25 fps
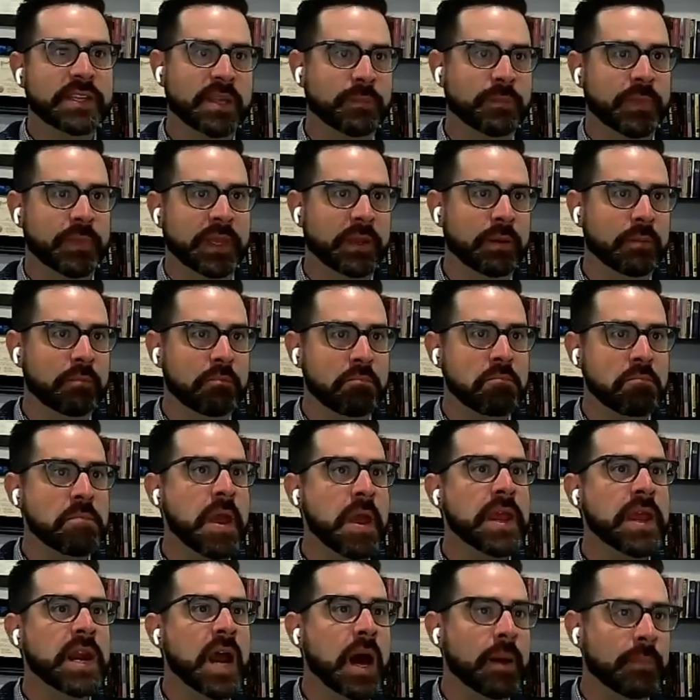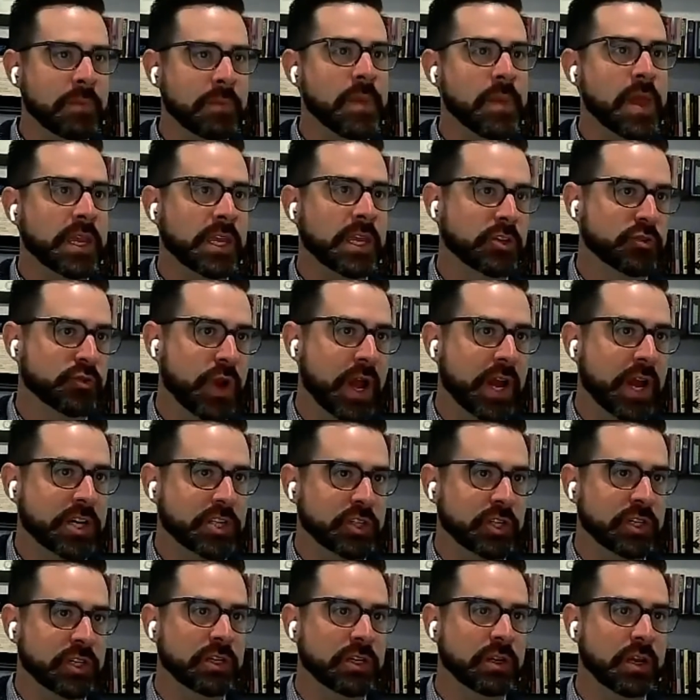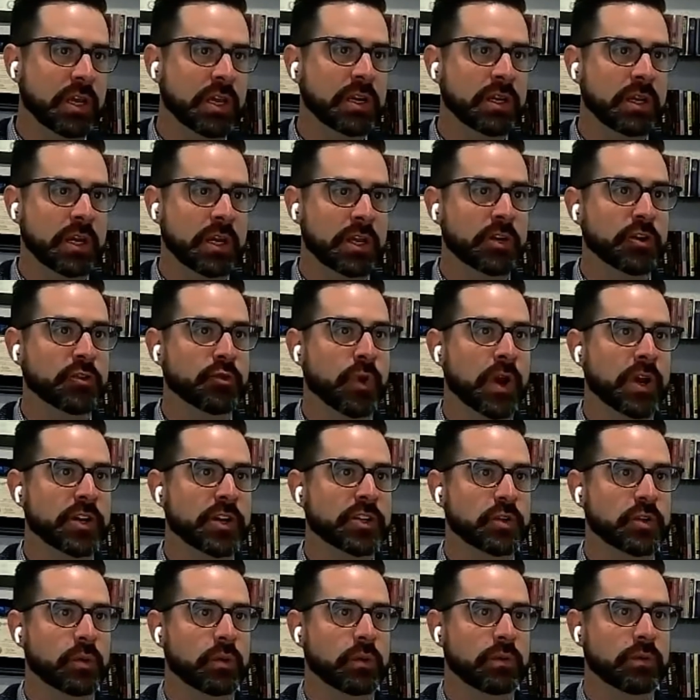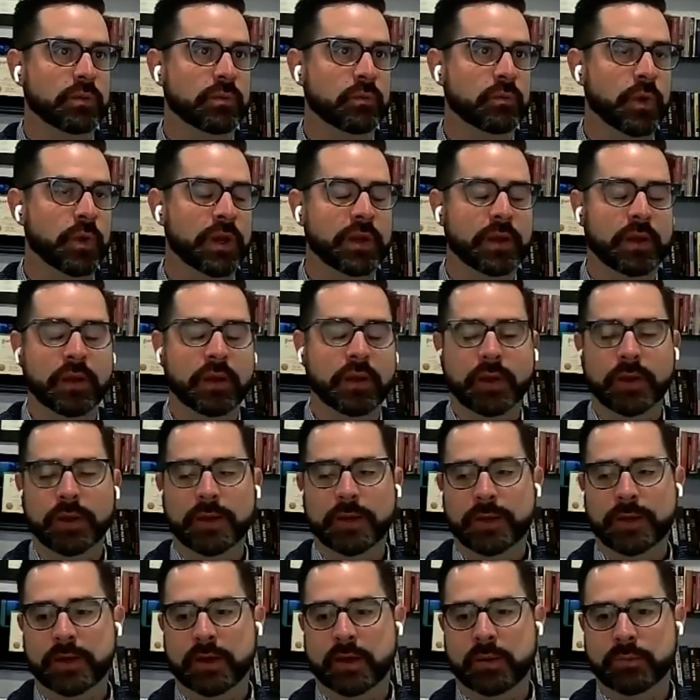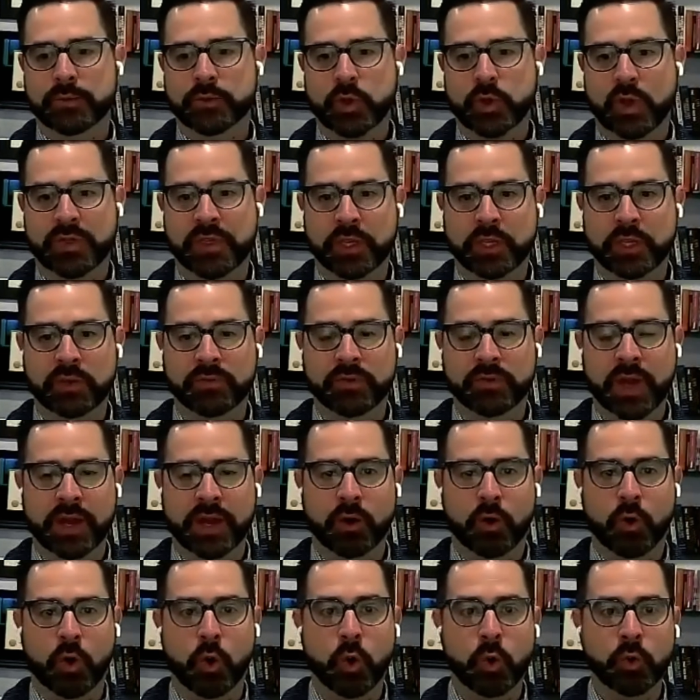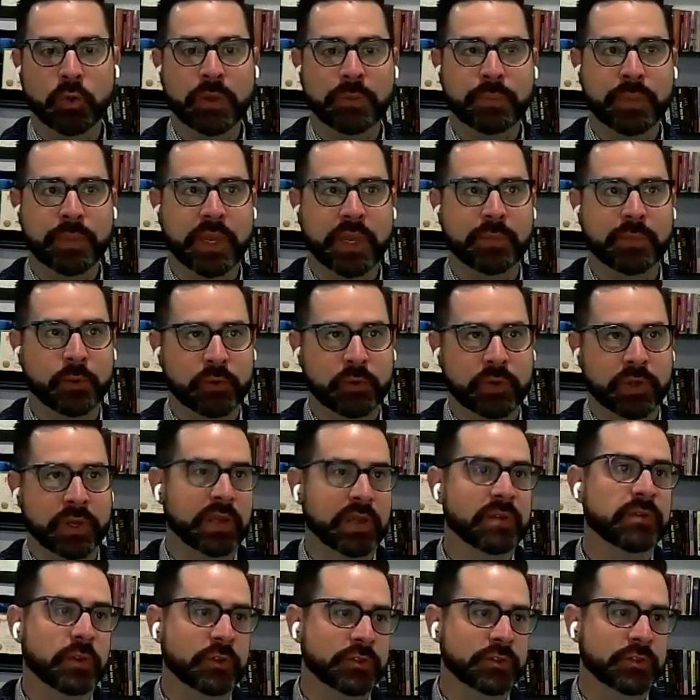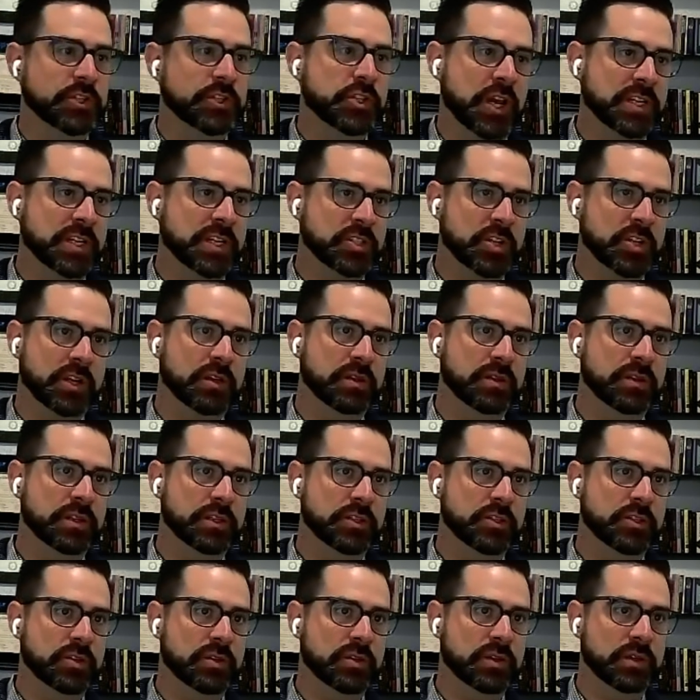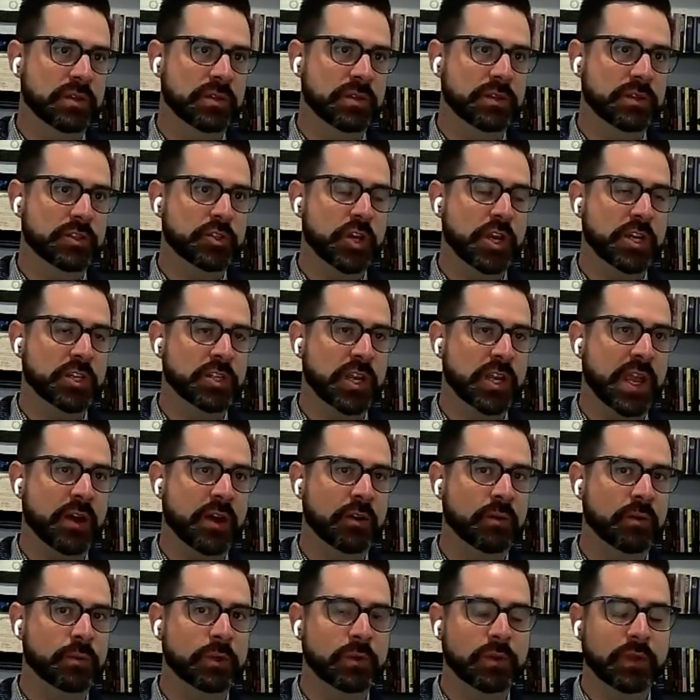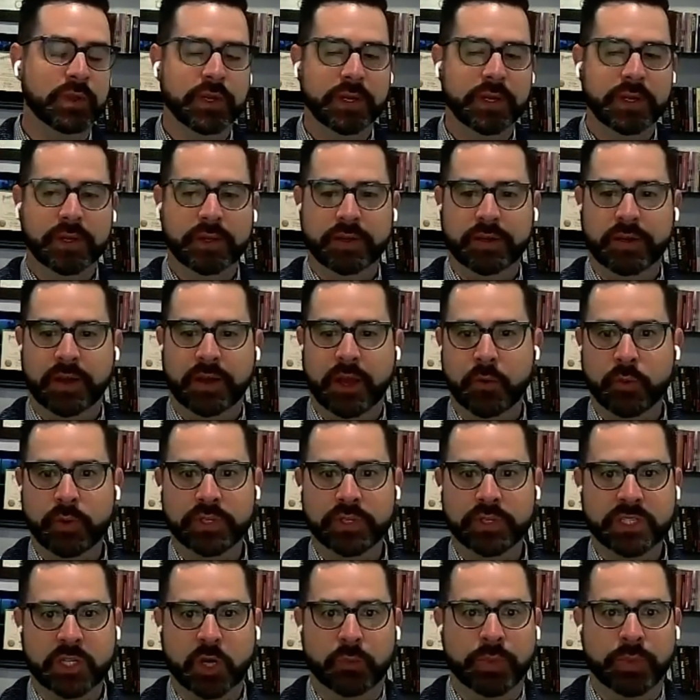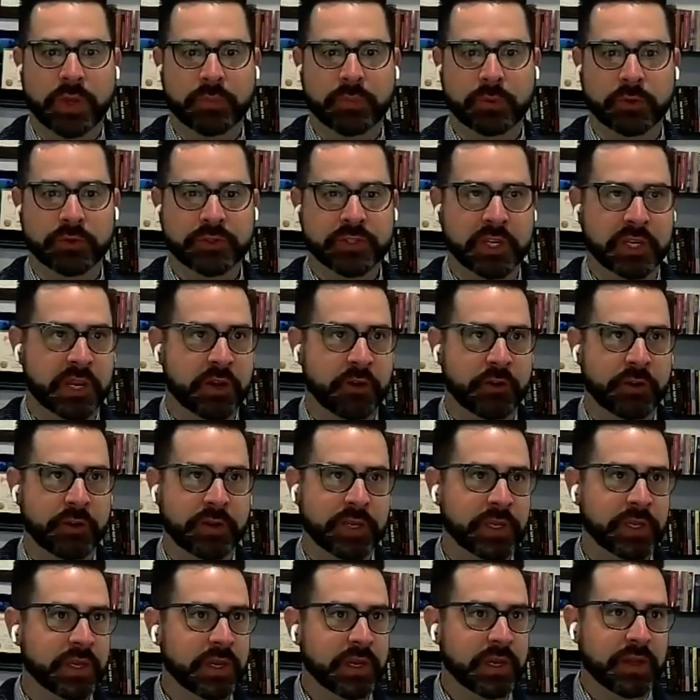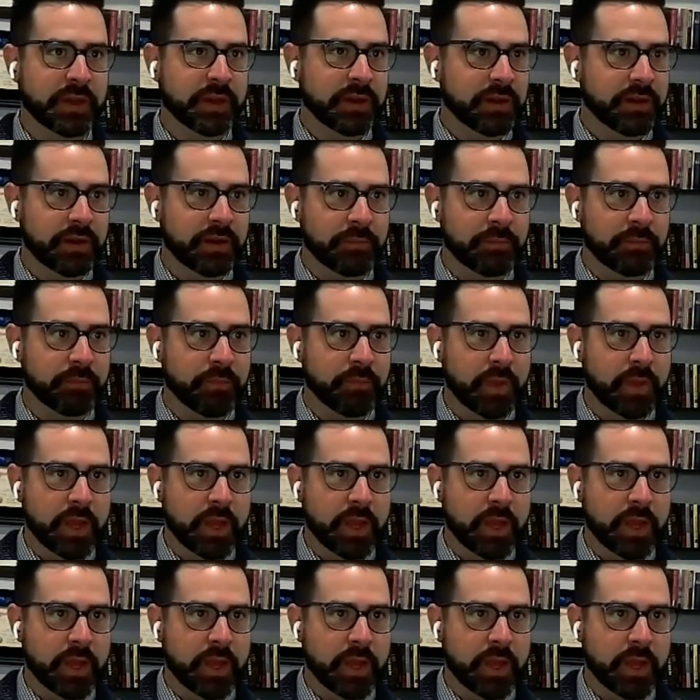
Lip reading: why something may not be making traction in a direction, right? So I think you've got to hold the people who can influence the change accountable. I always tell people security,